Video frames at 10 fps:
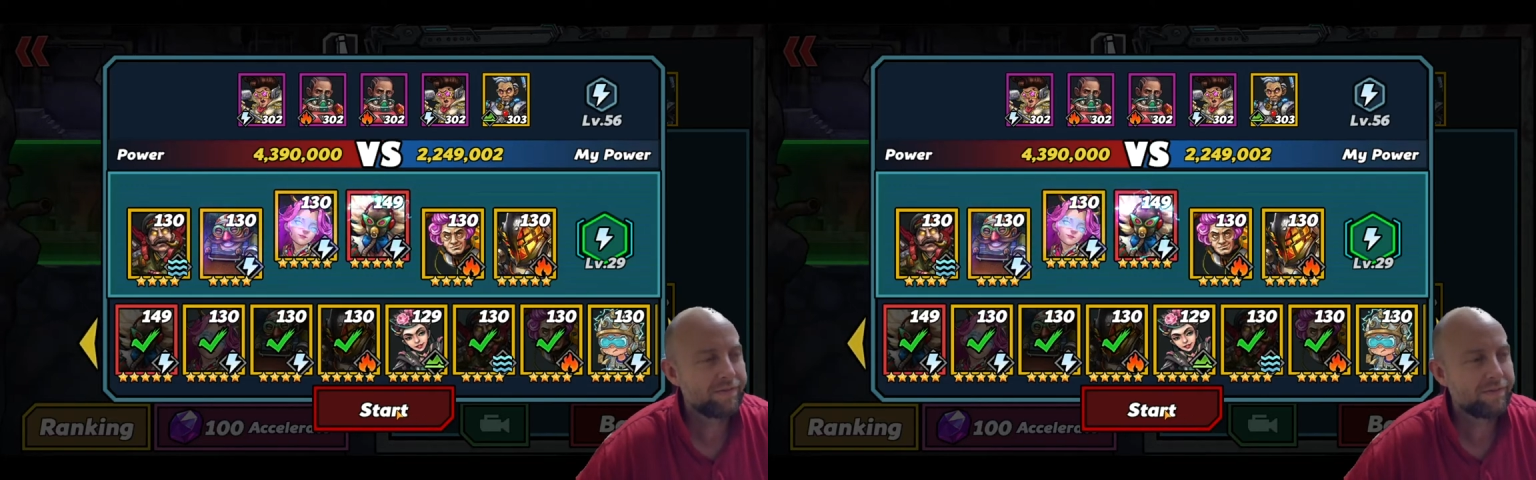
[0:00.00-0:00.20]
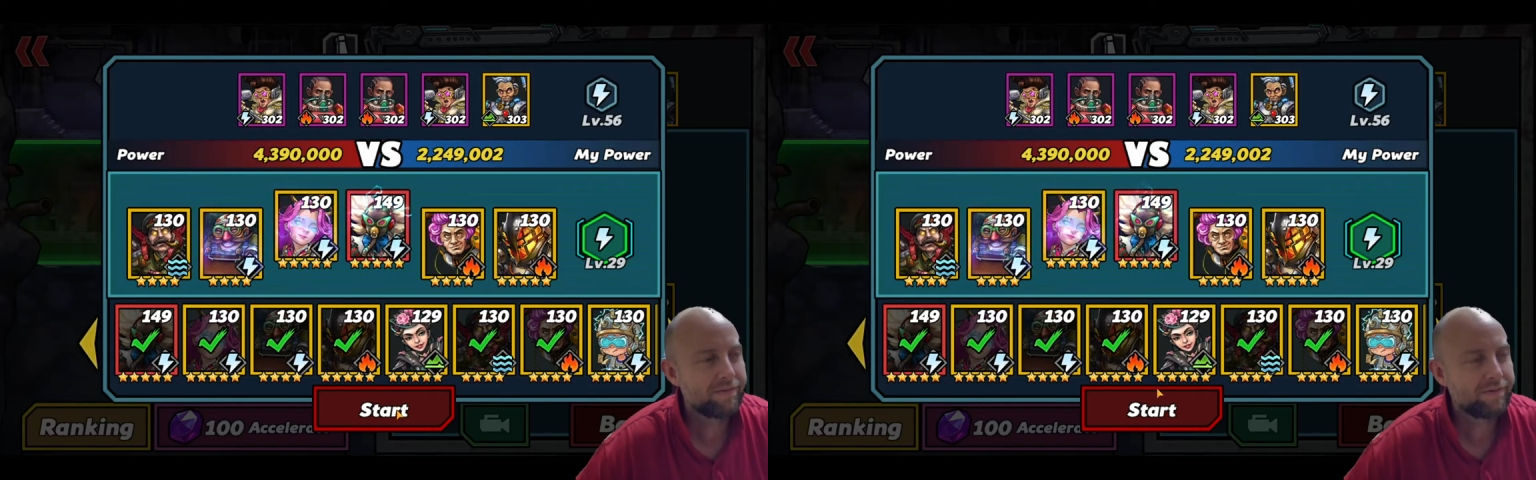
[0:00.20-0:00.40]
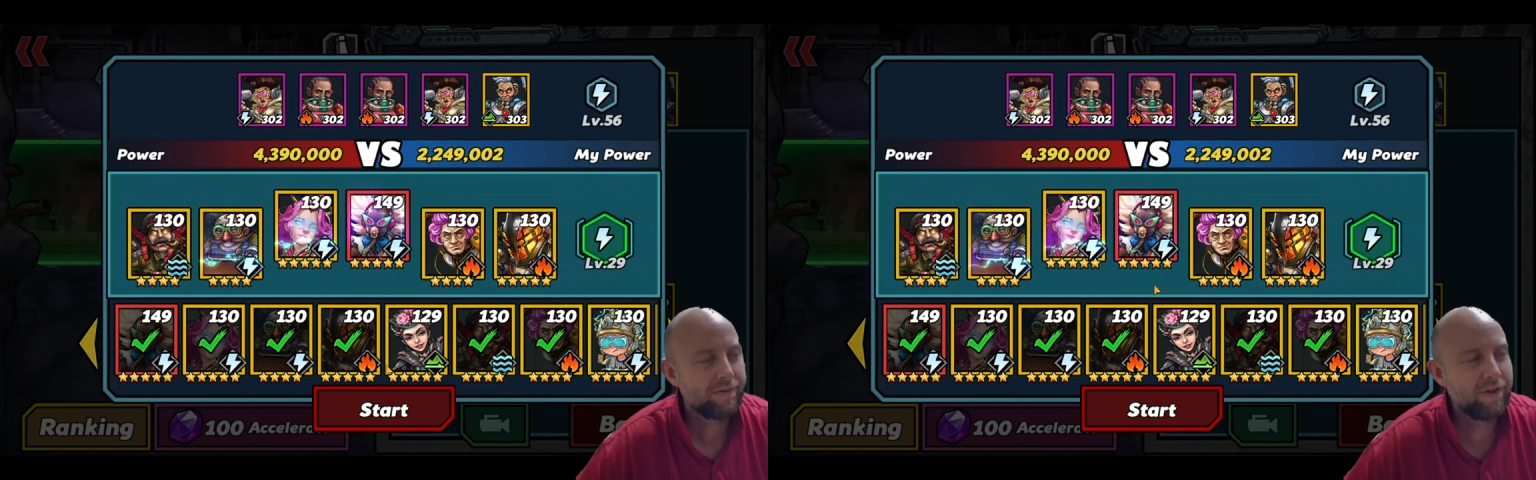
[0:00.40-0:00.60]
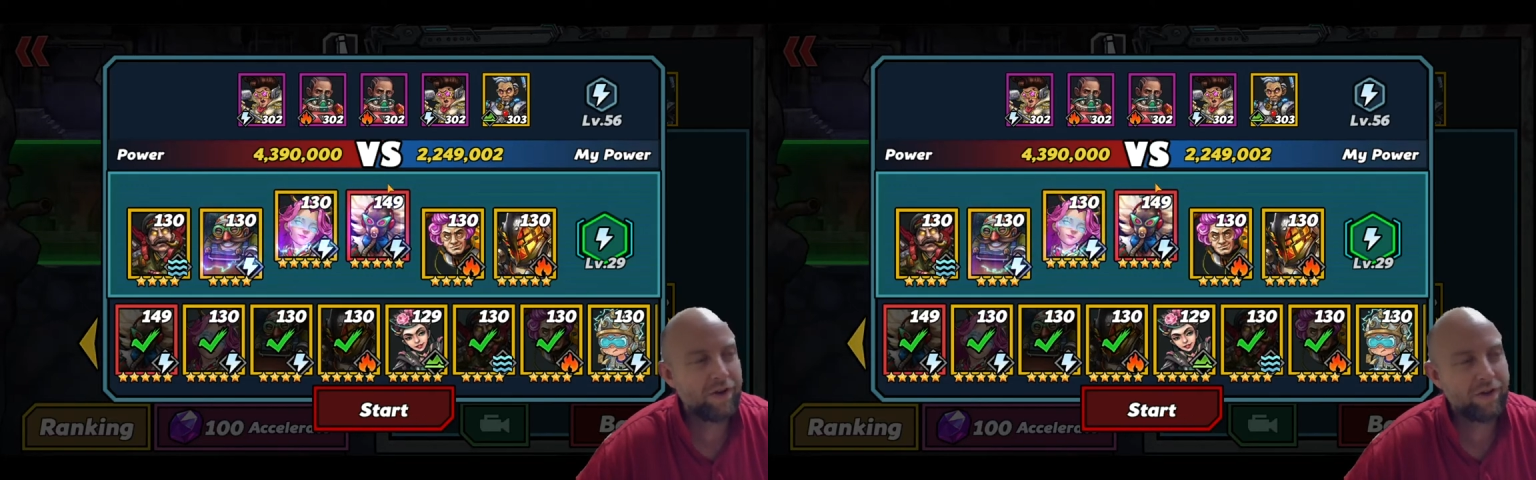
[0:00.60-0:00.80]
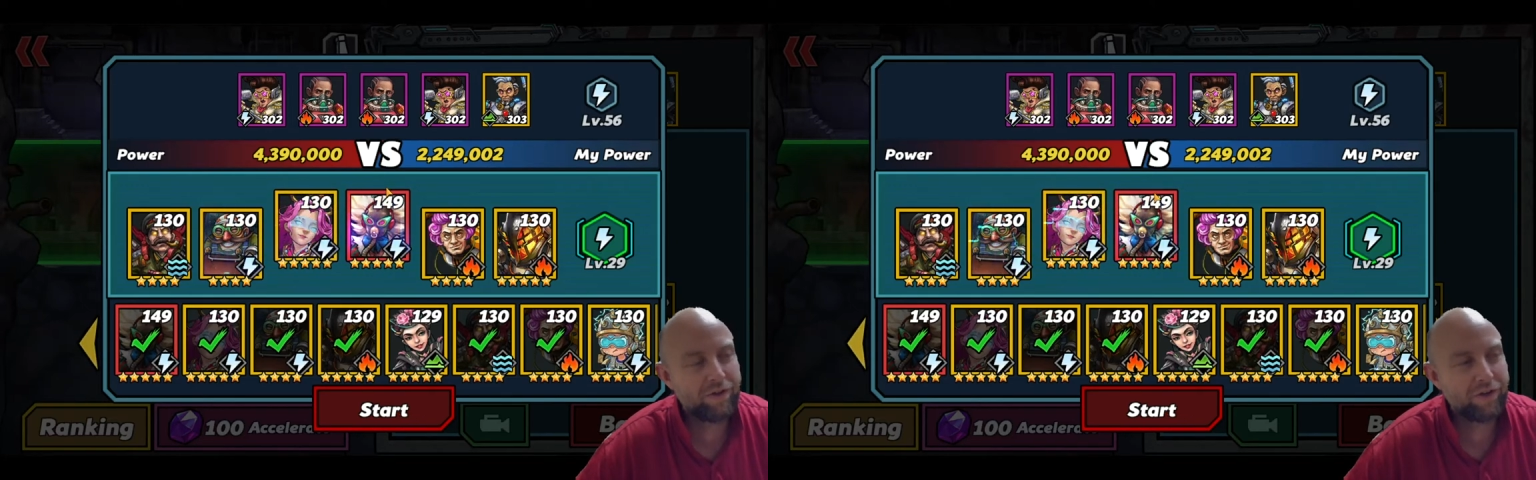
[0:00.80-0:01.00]

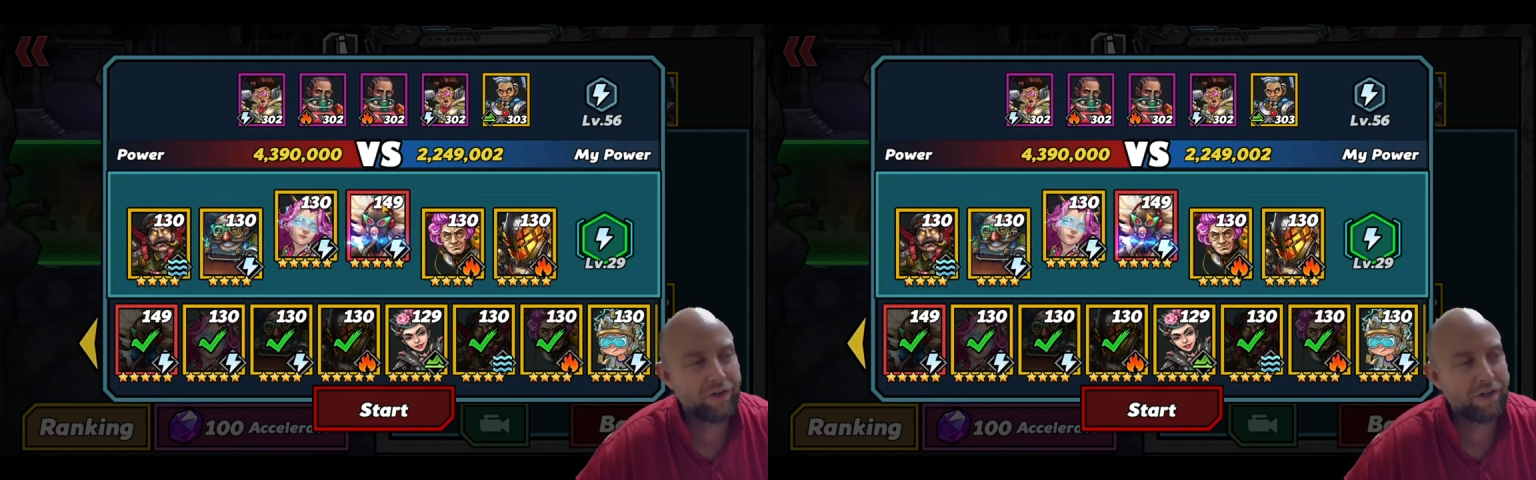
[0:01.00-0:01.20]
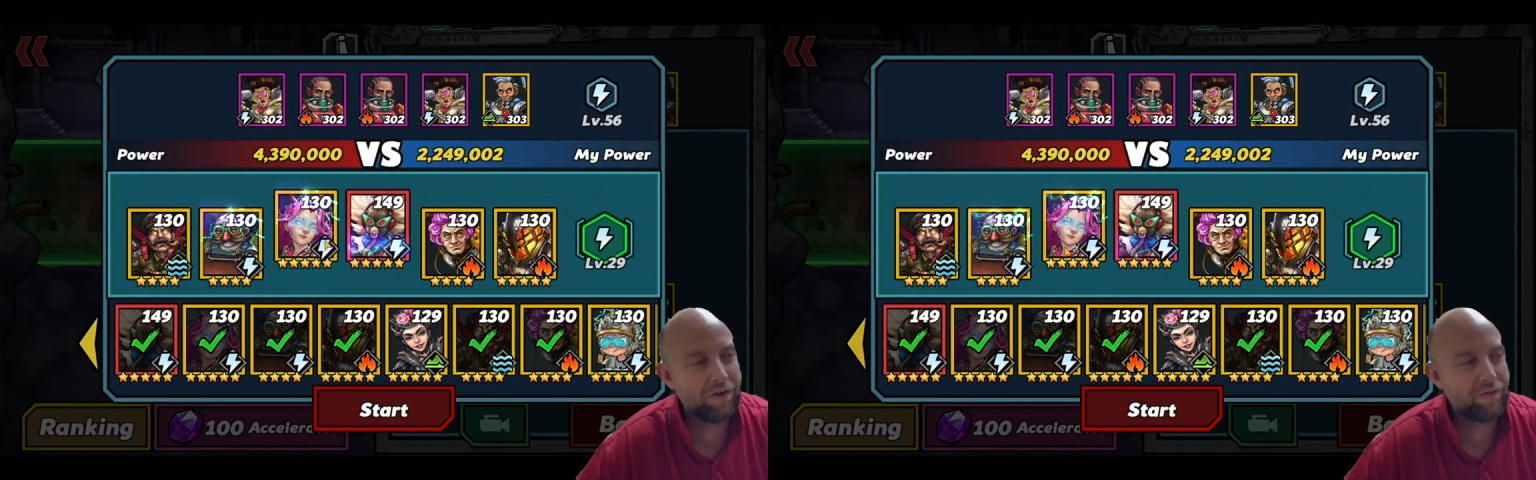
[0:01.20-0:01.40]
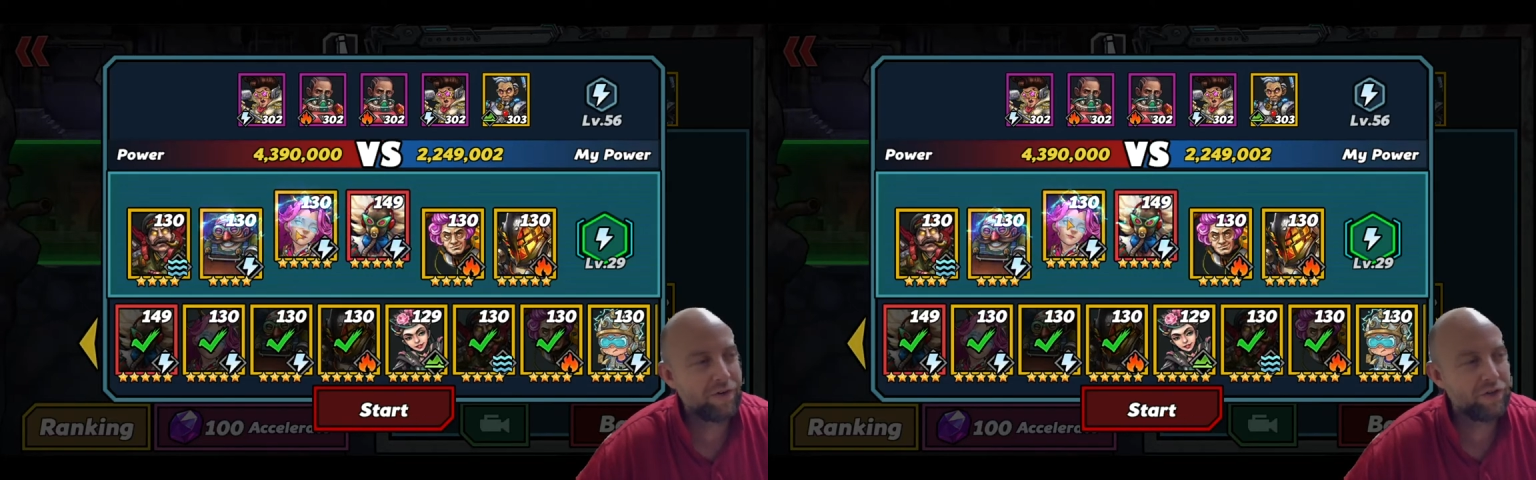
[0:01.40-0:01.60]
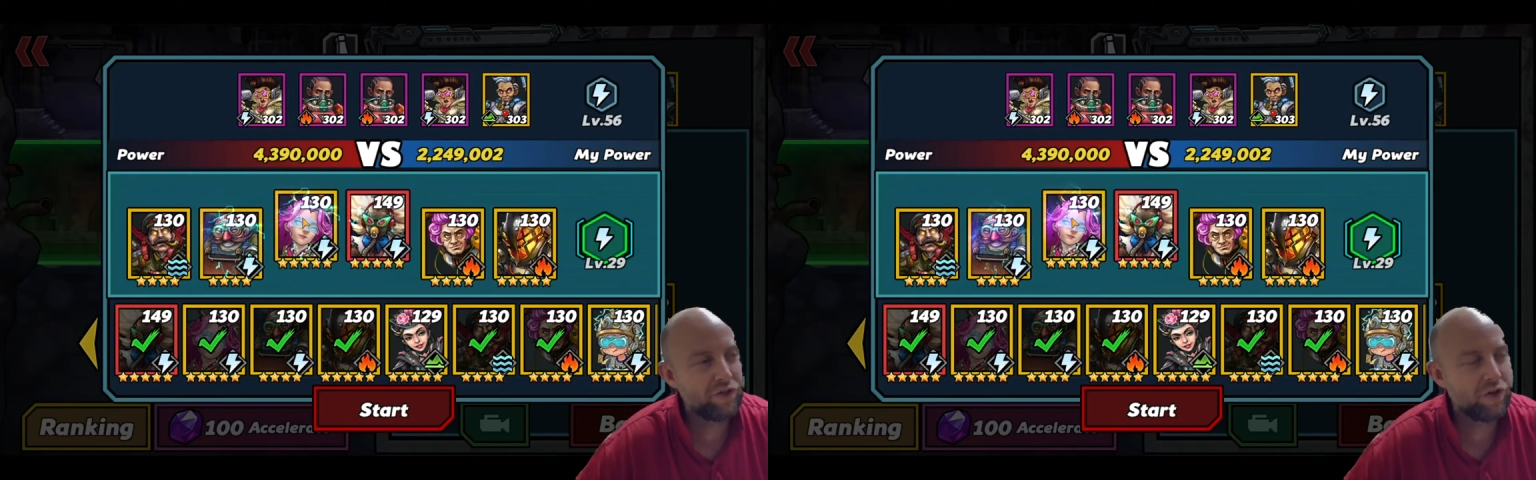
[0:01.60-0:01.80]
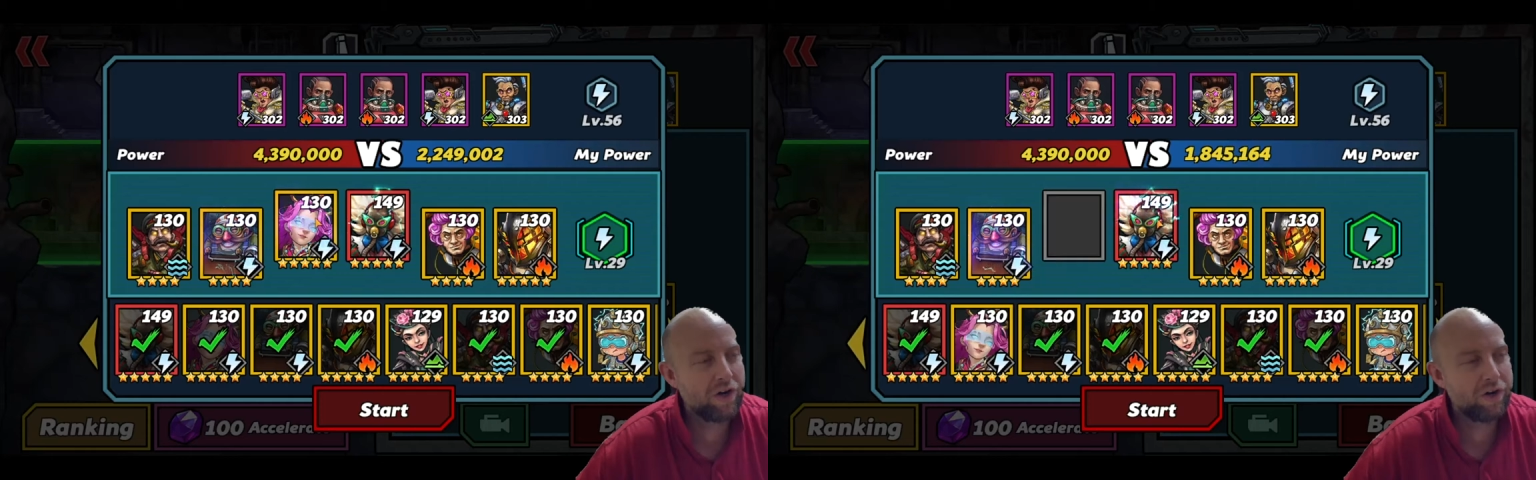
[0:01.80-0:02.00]
Nah, they'll hit her first
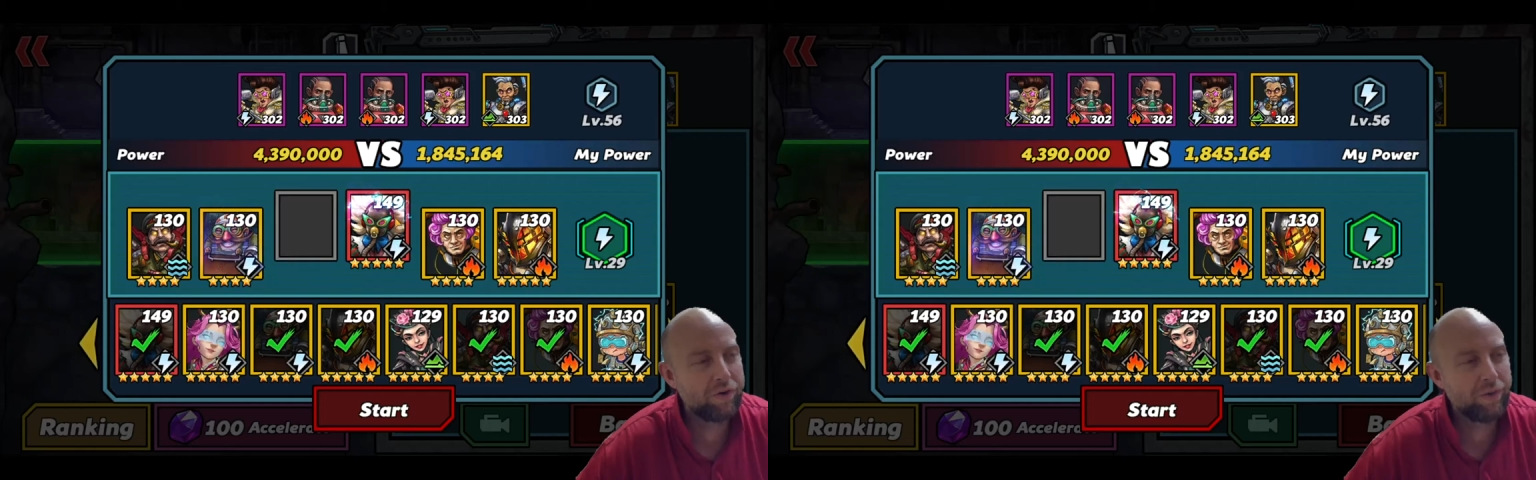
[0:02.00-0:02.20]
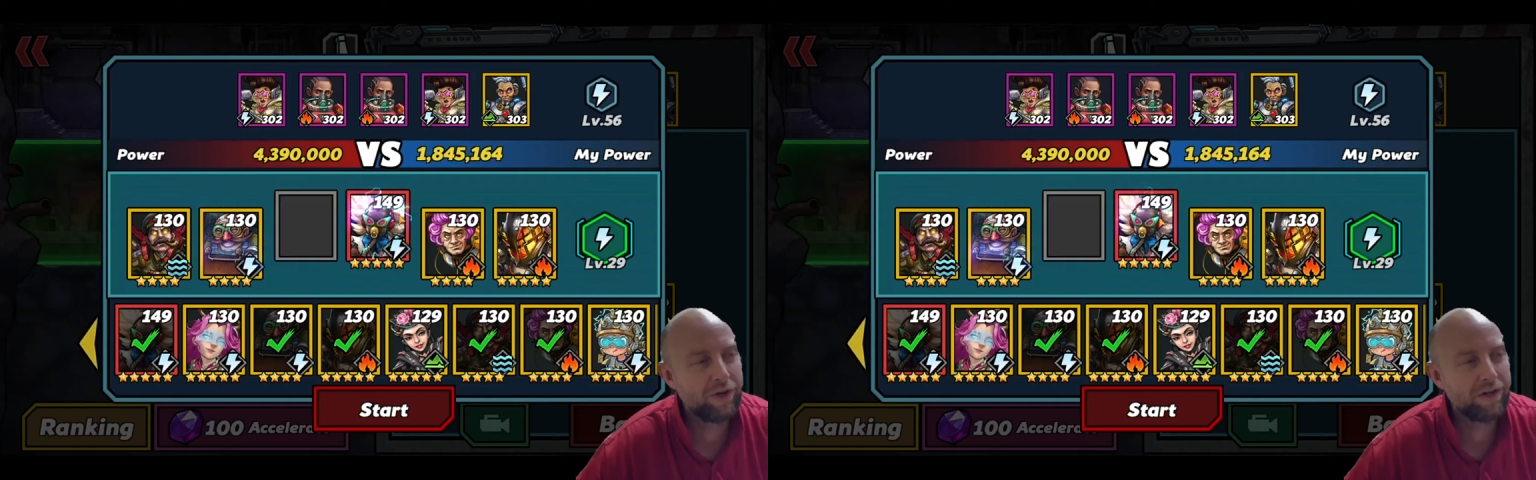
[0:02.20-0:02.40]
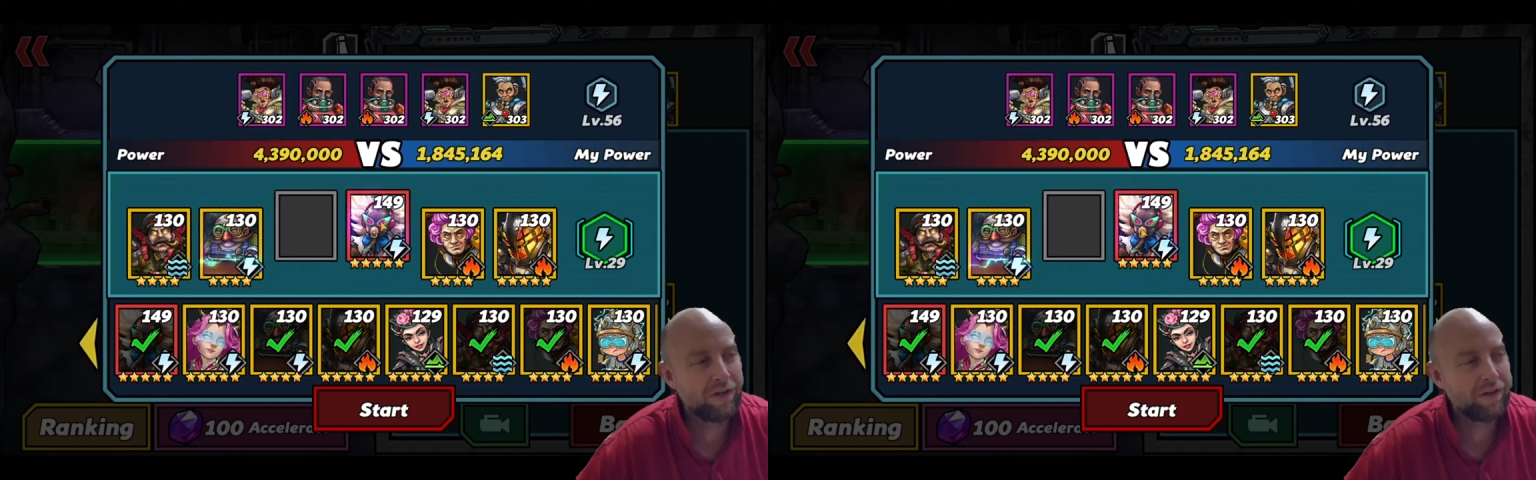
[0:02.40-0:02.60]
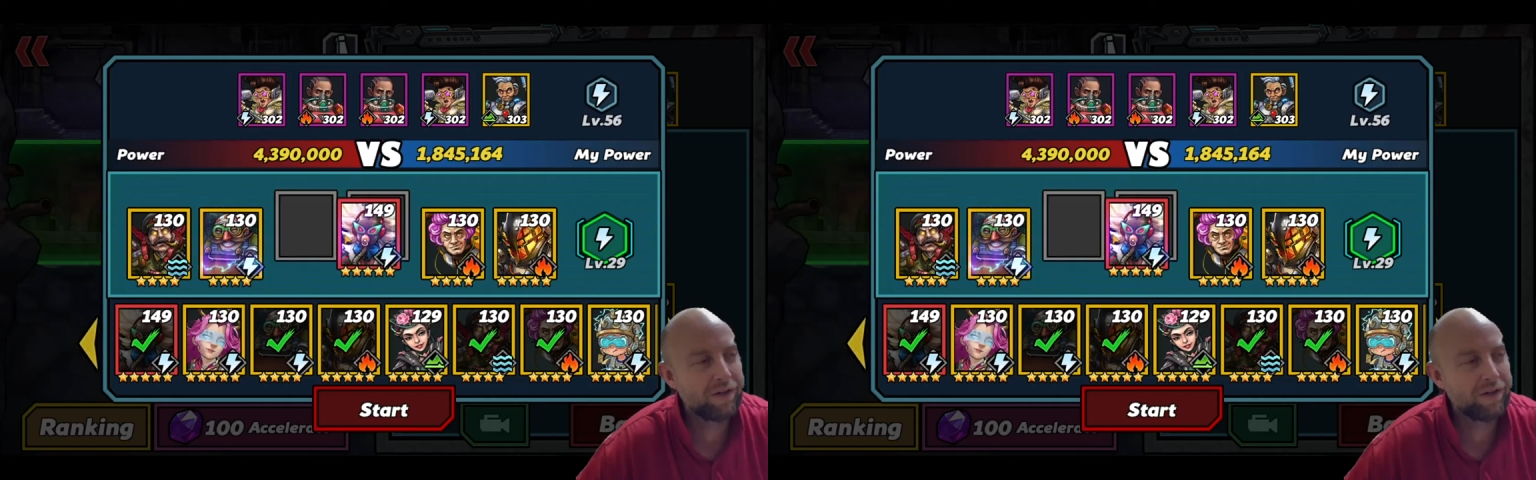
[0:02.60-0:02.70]
try. Who am I kidding?